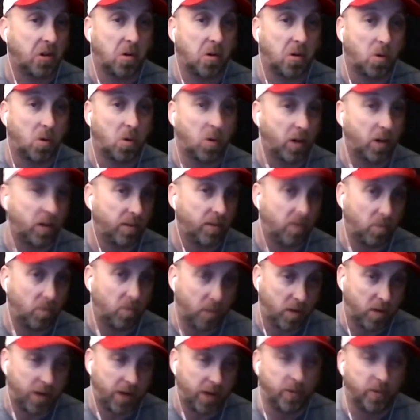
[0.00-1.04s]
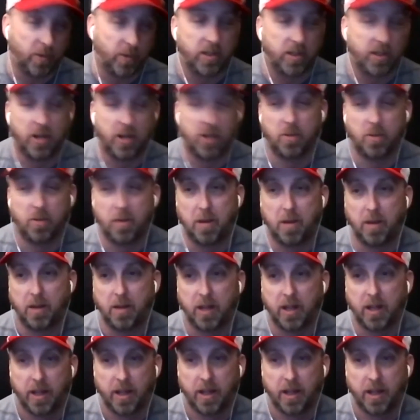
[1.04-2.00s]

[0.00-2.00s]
or even when I was maybe